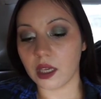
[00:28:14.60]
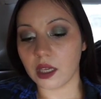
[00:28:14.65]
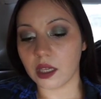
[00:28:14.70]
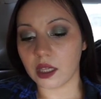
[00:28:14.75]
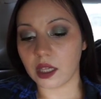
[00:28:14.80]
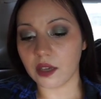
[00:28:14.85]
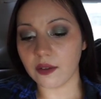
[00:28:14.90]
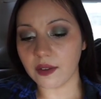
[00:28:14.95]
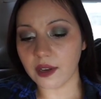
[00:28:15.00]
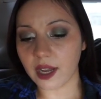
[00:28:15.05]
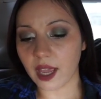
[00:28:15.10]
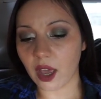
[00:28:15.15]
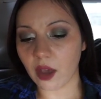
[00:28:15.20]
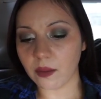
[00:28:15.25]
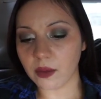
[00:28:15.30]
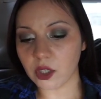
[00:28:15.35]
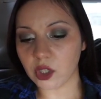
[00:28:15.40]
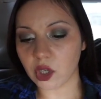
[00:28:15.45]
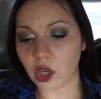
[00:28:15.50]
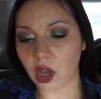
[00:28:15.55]
Given how
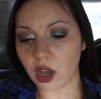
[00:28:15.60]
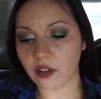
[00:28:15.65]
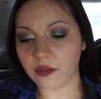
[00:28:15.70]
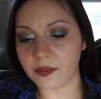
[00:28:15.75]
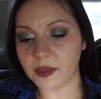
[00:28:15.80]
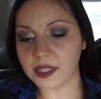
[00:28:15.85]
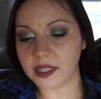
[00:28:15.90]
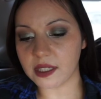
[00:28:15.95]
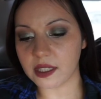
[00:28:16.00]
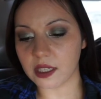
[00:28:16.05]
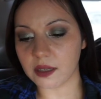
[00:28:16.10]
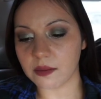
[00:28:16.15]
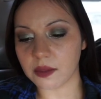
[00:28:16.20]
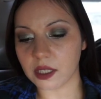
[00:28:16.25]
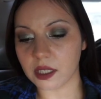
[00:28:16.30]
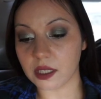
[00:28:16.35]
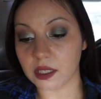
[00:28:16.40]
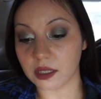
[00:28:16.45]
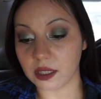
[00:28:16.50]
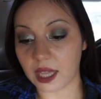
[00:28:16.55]
much Hoffman seemed
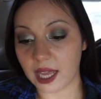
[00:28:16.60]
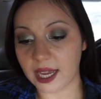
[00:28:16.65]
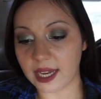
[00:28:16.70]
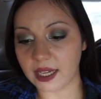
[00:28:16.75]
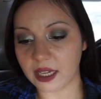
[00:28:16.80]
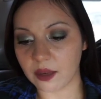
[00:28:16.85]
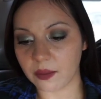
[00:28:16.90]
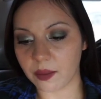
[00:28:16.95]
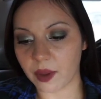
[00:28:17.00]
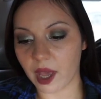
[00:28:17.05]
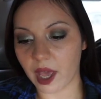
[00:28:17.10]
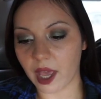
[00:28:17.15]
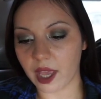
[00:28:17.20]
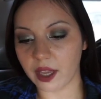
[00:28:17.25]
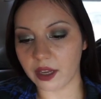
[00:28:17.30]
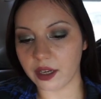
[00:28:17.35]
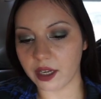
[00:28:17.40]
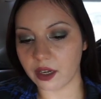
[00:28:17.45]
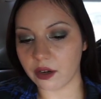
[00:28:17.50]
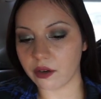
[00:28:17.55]
to delight in
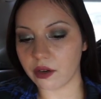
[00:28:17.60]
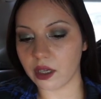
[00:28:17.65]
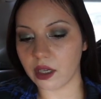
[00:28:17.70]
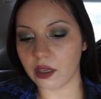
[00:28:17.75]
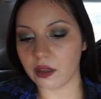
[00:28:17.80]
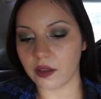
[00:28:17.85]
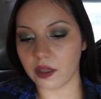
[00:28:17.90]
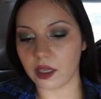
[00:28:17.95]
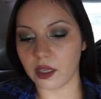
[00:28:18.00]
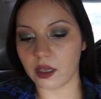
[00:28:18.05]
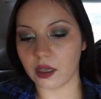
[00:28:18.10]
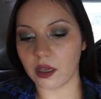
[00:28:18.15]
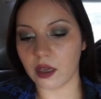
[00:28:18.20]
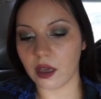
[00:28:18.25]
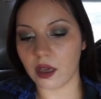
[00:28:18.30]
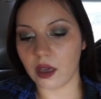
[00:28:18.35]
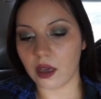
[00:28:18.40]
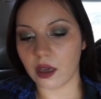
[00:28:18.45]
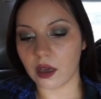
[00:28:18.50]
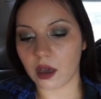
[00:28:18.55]
pioneering the
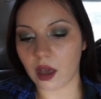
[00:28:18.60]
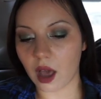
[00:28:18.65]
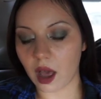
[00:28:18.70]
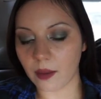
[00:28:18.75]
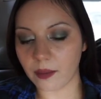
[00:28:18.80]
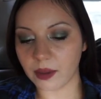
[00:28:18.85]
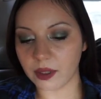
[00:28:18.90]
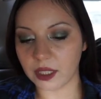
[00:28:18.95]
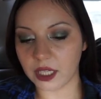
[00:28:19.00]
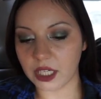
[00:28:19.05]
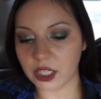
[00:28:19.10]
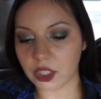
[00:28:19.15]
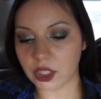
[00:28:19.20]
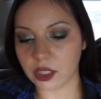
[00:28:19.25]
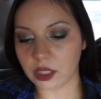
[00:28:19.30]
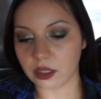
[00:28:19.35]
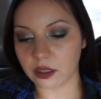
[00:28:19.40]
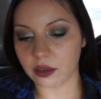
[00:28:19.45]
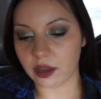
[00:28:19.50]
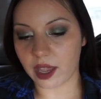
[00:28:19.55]

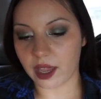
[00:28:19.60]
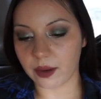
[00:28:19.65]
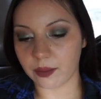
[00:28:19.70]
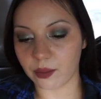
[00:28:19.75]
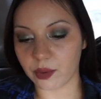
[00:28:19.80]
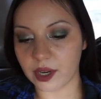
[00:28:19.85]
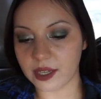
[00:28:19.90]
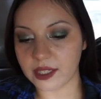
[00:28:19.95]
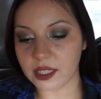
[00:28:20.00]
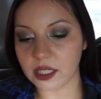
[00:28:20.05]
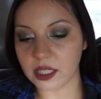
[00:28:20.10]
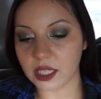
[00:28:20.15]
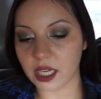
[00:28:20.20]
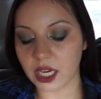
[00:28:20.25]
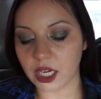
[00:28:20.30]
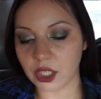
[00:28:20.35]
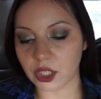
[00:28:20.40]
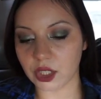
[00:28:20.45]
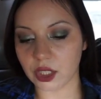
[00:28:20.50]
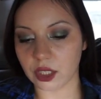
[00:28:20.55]
compilation and
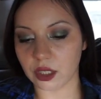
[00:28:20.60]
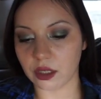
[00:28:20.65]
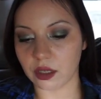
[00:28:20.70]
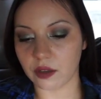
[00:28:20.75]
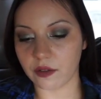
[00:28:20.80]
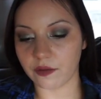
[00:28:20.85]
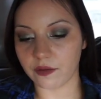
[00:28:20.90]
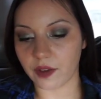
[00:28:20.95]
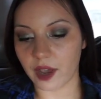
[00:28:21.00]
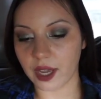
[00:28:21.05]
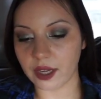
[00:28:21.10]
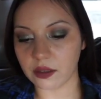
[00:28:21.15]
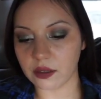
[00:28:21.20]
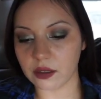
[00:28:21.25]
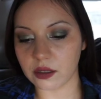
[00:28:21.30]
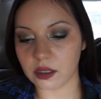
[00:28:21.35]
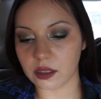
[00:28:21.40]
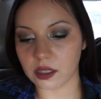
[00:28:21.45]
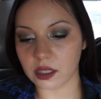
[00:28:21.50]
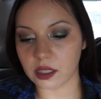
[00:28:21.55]
presentation of vital
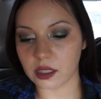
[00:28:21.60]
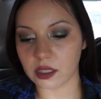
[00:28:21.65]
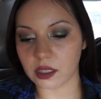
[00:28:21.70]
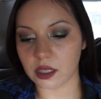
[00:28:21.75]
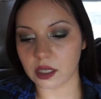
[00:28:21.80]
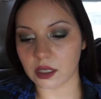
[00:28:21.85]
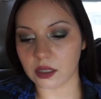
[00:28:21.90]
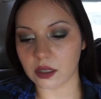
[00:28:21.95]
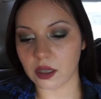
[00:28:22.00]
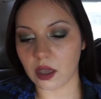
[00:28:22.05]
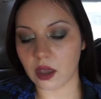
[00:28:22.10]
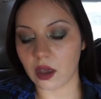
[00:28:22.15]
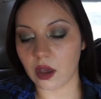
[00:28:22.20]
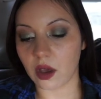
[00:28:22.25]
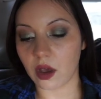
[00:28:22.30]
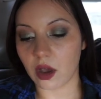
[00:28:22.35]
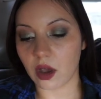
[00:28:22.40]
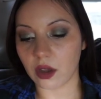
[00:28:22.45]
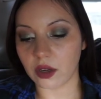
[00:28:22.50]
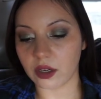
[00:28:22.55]
statistics
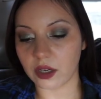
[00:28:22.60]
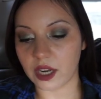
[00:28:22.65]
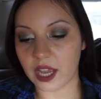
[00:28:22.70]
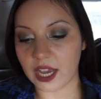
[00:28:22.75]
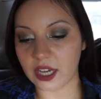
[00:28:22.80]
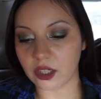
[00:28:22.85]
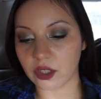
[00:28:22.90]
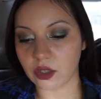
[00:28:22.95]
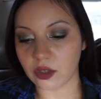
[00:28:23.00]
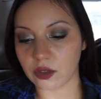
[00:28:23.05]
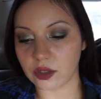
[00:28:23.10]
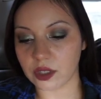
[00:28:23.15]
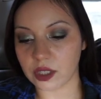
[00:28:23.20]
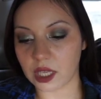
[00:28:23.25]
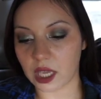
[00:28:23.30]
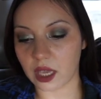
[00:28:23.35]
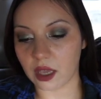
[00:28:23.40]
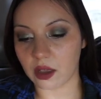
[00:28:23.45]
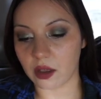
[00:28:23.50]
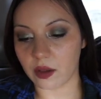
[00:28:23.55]
on a national
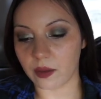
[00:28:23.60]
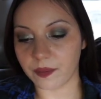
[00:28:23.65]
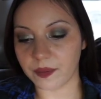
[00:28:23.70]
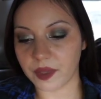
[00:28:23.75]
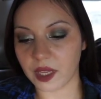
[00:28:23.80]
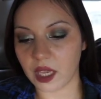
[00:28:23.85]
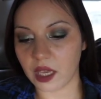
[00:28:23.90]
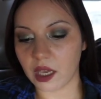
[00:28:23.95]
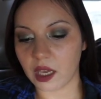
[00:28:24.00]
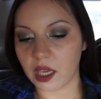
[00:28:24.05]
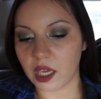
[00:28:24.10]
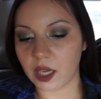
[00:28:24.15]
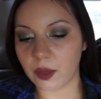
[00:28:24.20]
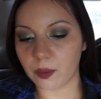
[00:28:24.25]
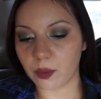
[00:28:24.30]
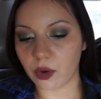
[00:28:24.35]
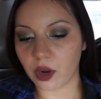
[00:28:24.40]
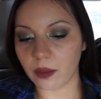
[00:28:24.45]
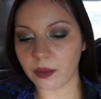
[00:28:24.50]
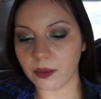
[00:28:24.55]
scale, he
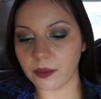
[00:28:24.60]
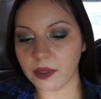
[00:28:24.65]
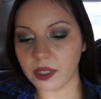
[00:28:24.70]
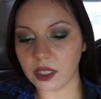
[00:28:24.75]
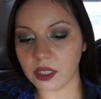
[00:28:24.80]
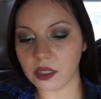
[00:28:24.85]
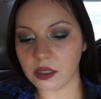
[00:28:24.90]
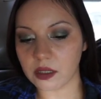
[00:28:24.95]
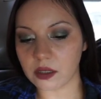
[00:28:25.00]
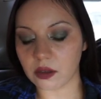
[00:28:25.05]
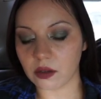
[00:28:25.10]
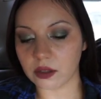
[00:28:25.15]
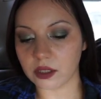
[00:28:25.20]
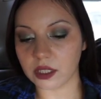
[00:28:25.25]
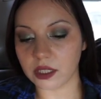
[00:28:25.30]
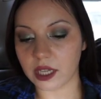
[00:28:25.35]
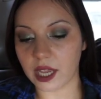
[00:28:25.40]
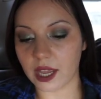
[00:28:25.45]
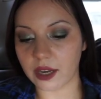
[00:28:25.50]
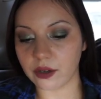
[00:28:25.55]
probably
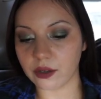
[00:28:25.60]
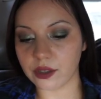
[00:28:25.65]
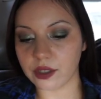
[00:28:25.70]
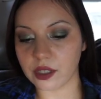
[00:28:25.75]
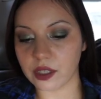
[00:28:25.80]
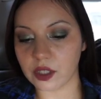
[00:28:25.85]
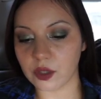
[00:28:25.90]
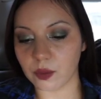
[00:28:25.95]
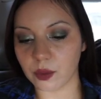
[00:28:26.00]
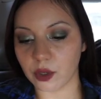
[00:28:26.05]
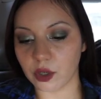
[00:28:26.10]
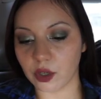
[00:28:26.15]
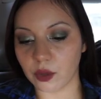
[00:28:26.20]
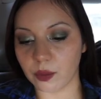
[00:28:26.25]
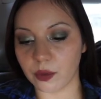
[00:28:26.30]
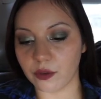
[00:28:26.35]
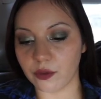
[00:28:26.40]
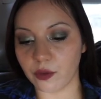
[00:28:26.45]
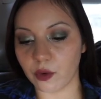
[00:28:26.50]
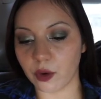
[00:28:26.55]
consulted Henderson's book
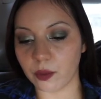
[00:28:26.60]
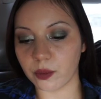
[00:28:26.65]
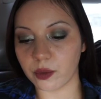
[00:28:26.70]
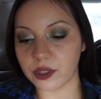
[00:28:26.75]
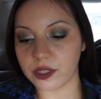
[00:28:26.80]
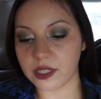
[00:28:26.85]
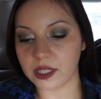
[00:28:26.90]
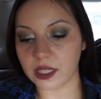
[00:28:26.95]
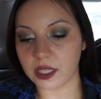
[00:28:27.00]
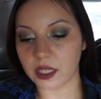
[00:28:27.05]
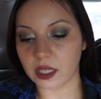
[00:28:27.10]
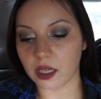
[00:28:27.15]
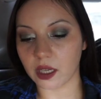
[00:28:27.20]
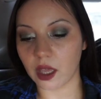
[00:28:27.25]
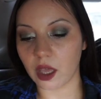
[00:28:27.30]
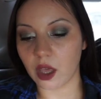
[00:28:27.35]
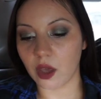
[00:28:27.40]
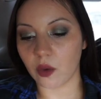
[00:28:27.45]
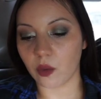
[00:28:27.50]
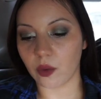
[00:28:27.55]
before proceeding
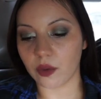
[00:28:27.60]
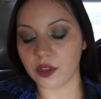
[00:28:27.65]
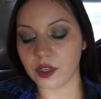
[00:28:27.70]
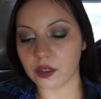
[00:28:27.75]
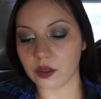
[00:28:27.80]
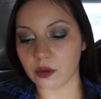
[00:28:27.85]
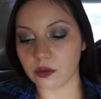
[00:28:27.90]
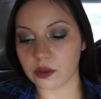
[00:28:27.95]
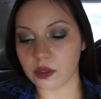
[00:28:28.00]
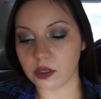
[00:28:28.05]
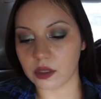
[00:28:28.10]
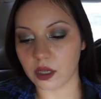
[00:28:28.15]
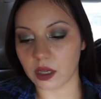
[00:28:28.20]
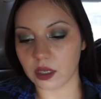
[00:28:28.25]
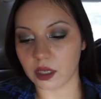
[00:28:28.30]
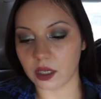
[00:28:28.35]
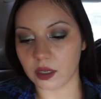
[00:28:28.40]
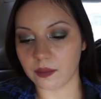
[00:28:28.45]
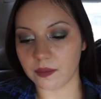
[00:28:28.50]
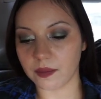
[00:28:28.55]
with his own
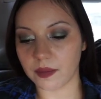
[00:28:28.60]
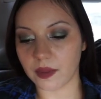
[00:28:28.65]
study.